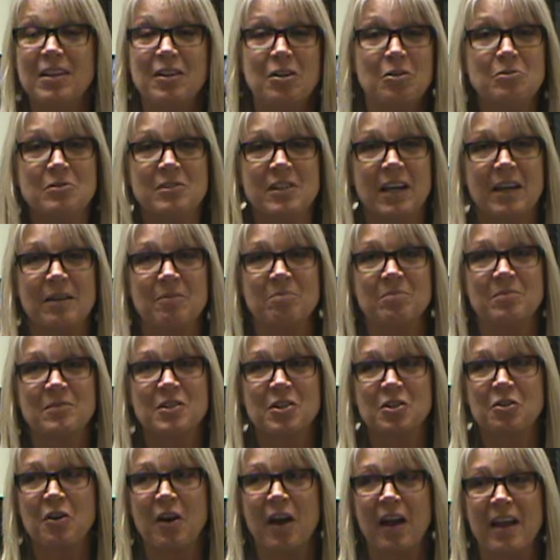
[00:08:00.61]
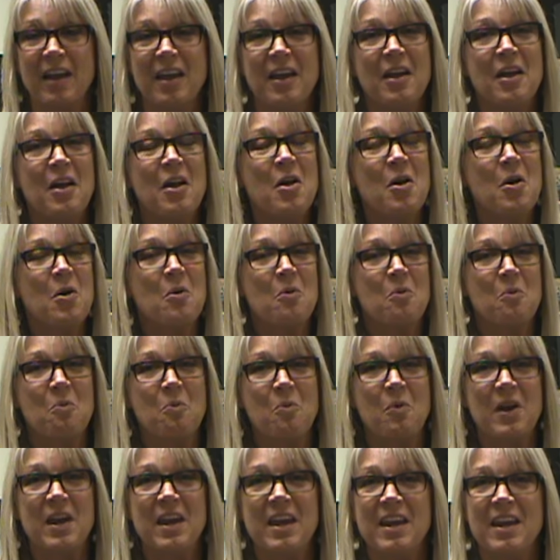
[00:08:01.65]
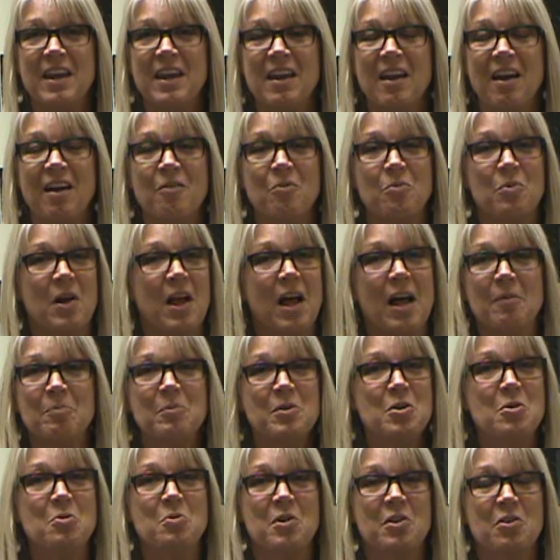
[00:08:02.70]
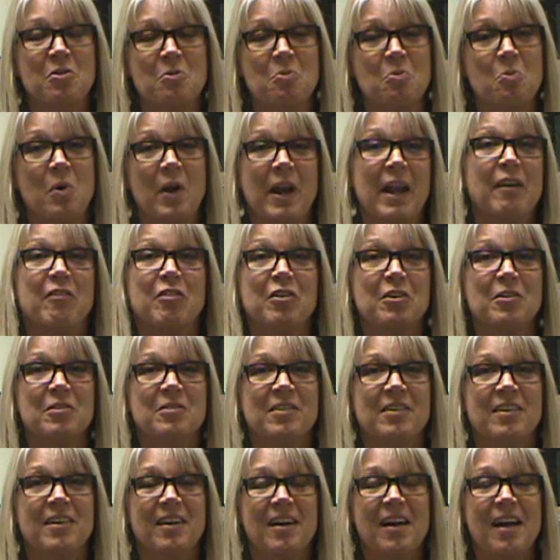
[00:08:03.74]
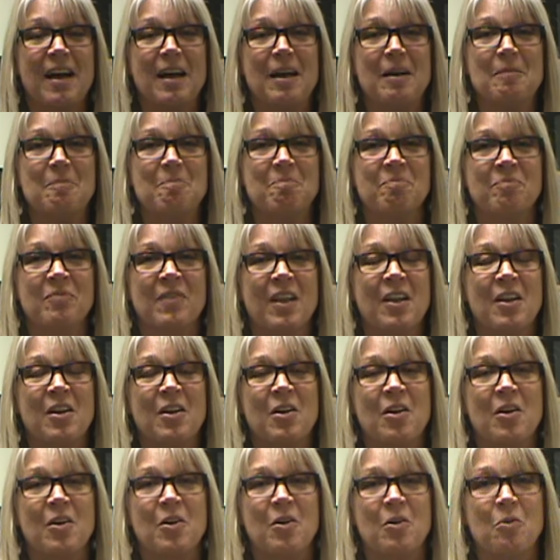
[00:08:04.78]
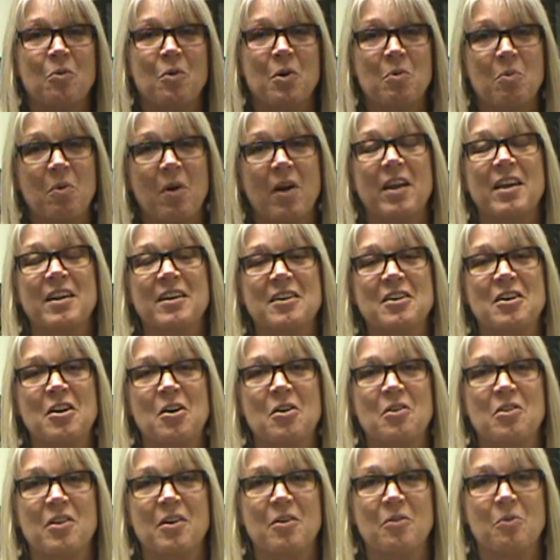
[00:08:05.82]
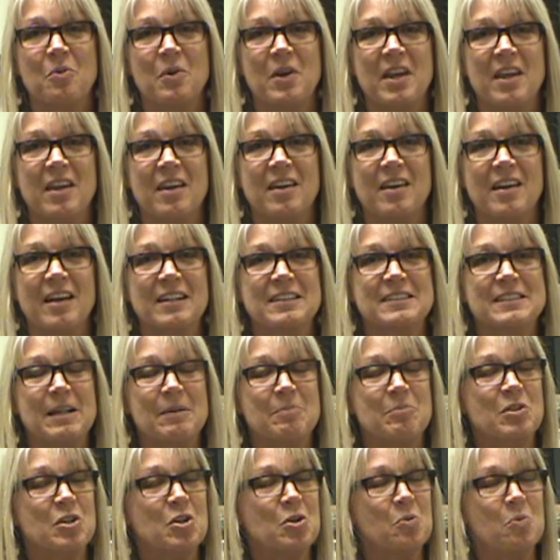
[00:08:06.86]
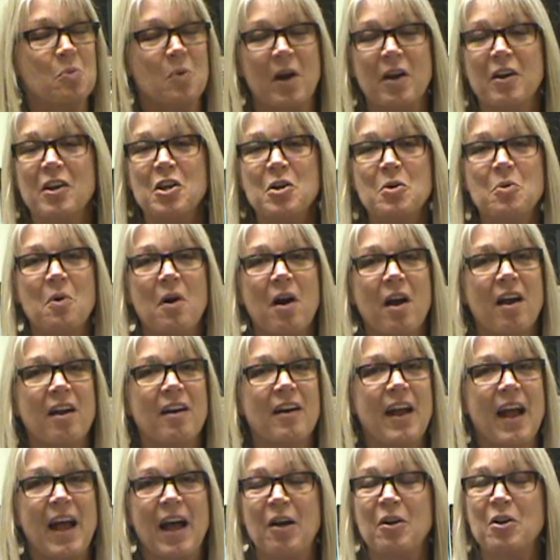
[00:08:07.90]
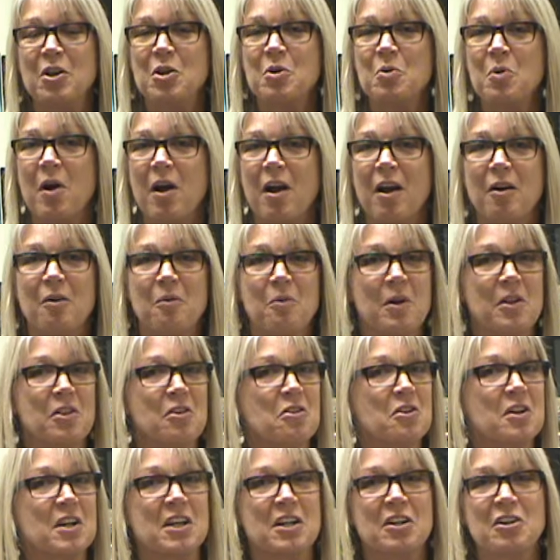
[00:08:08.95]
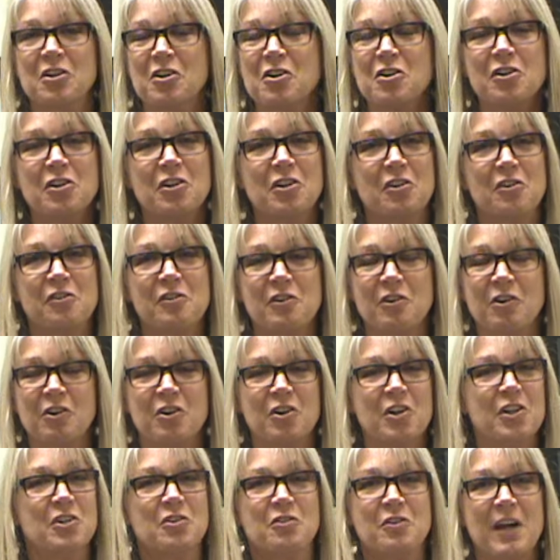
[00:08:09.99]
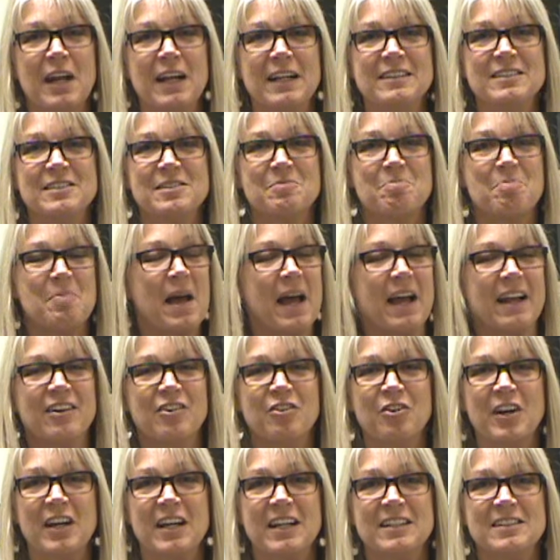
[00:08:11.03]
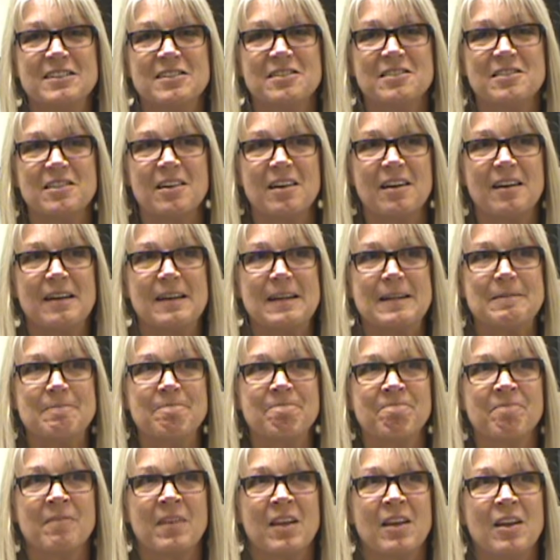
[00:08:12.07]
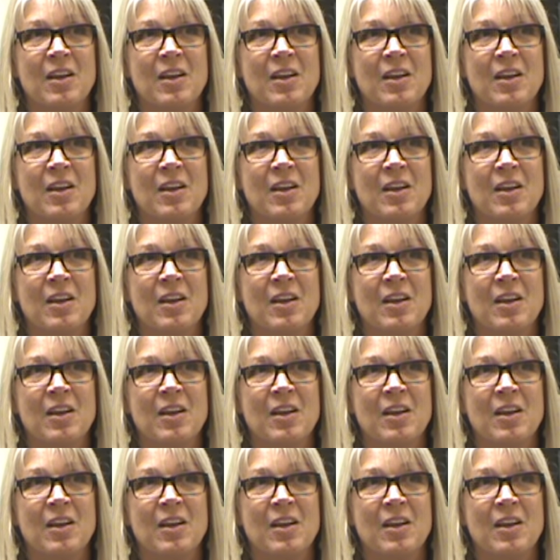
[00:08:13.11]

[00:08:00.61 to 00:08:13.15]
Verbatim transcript: alone time to cry. We will help you with whatever. Um, we want you to know that we accept you where you are, how you are, whether you get good, good grades, bad grades, um,